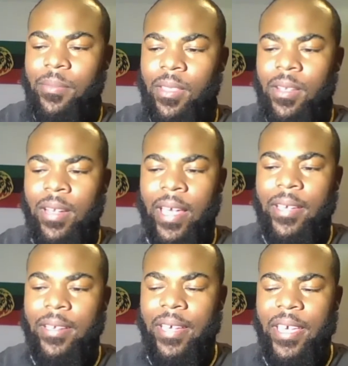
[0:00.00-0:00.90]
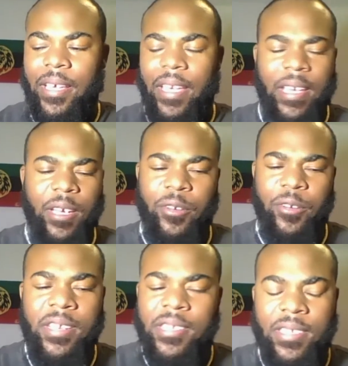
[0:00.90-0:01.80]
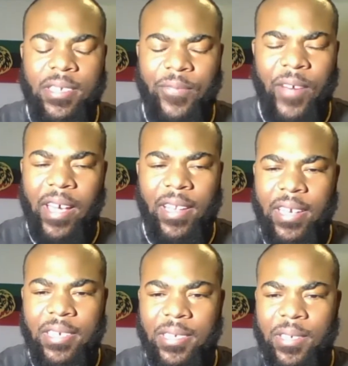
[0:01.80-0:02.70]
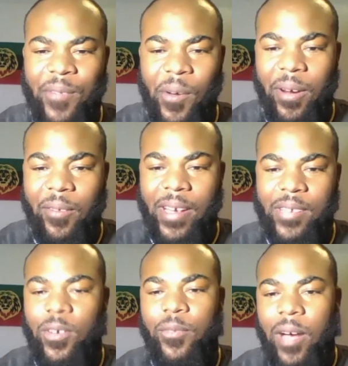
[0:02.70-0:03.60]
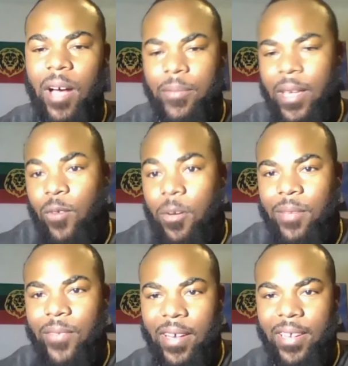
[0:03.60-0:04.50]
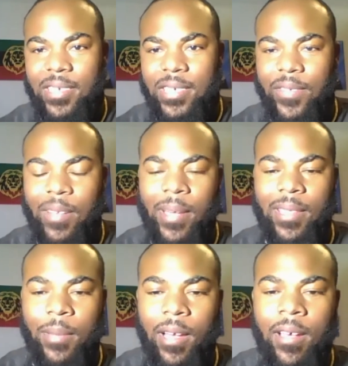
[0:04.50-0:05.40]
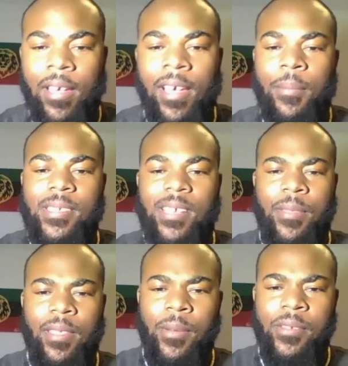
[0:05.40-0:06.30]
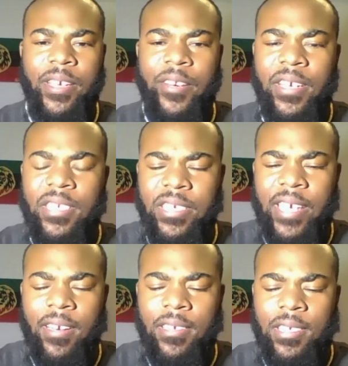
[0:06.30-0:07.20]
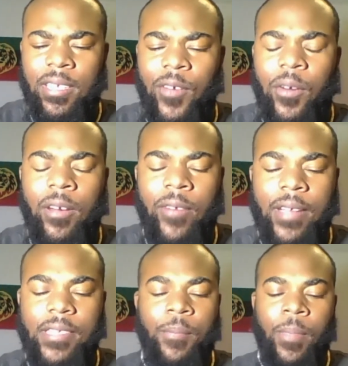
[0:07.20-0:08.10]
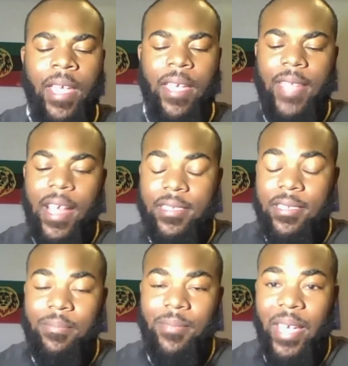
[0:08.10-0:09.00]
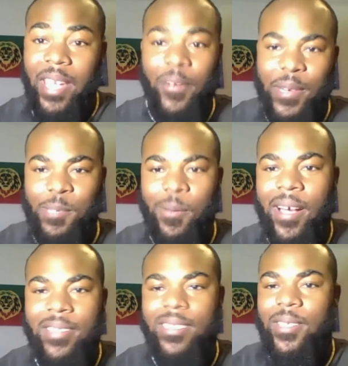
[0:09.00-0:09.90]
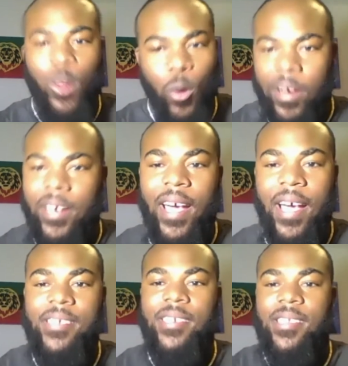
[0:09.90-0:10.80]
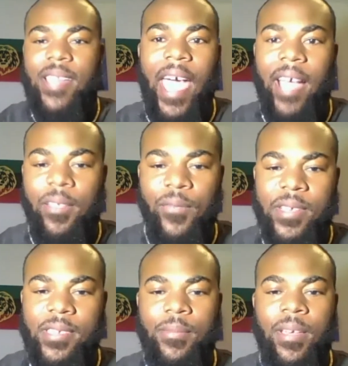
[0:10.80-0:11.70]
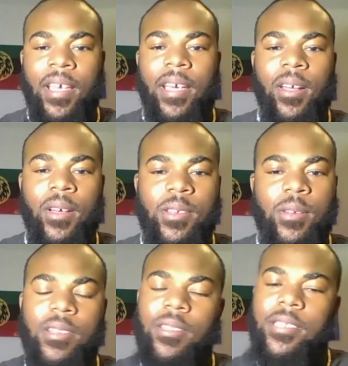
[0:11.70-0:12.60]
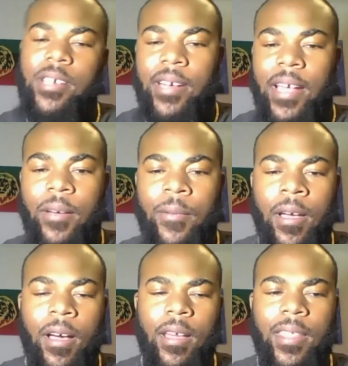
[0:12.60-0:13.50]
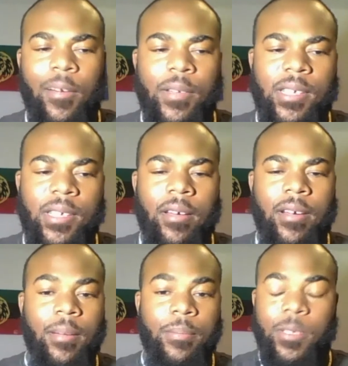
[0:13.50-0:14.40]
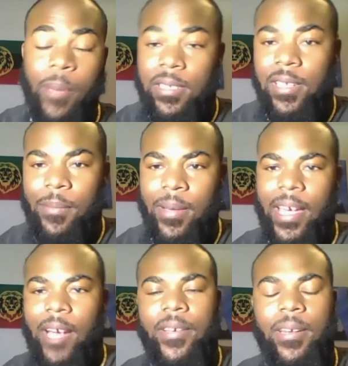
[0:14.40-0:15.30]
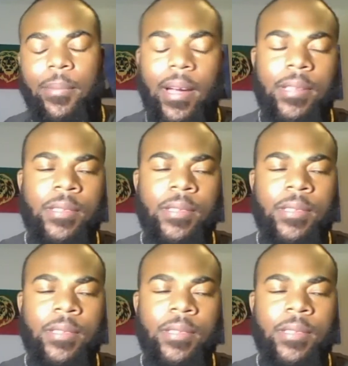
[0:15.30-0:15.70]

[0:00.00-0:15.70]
like egregious violations of voting rights. Well, they won't be violations if they make them law, but some of the most egregious challenges to voting rights. And that's in response to the organizing, to the activism, and also to the turnout that was garnered, especially among African Americans,